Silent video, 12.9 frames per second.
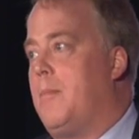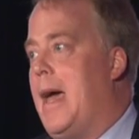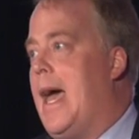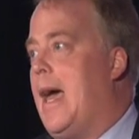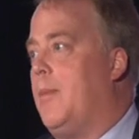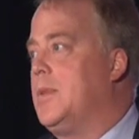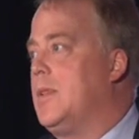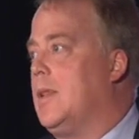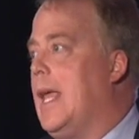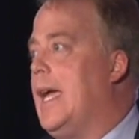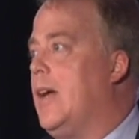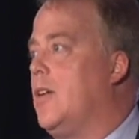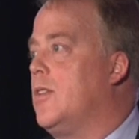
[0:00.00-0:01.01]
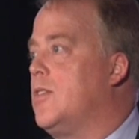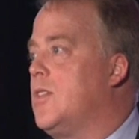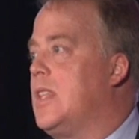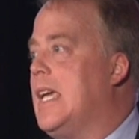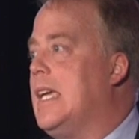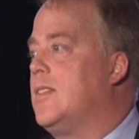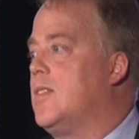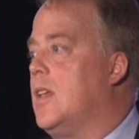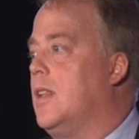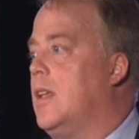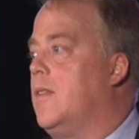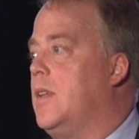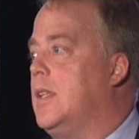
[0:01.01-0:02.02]
maps, layers, things
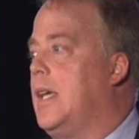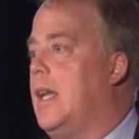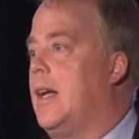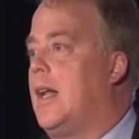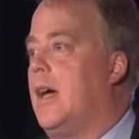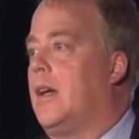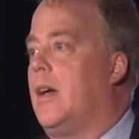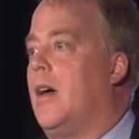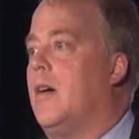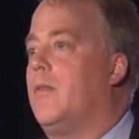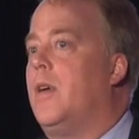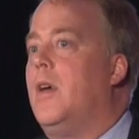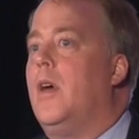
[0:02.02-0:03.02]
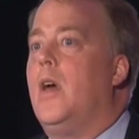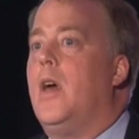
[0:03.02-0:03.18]
that live in data.gov